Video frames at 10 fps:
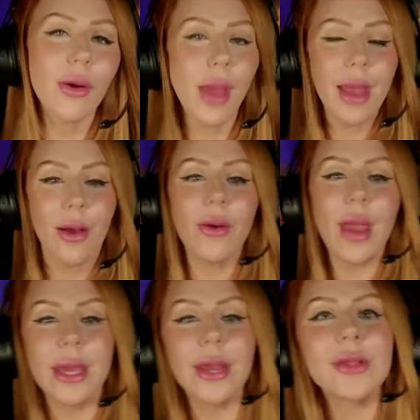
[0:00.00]
Okay.
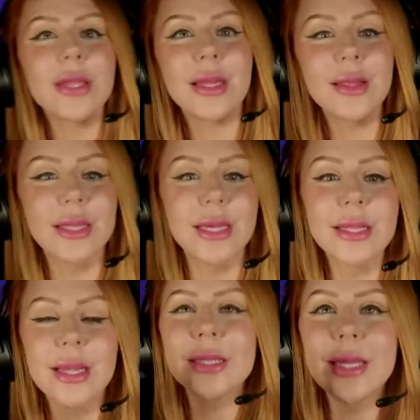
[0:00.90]
He goes like this.
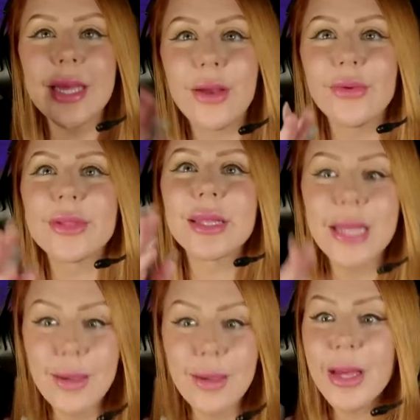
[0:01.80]
He goes
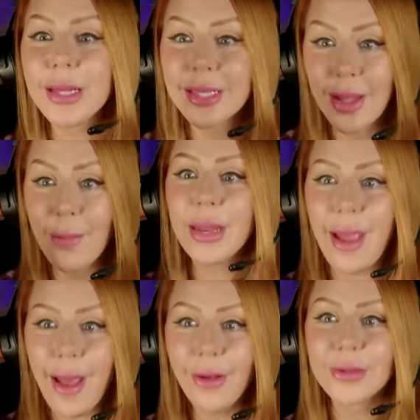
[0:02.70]
sleeping
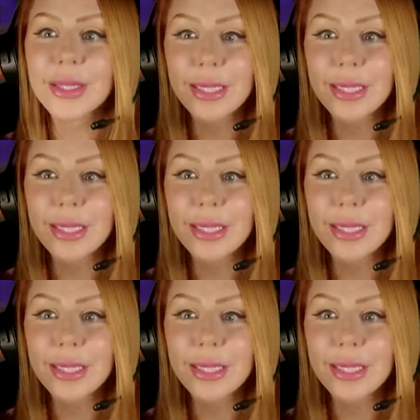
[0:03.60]
somebody else.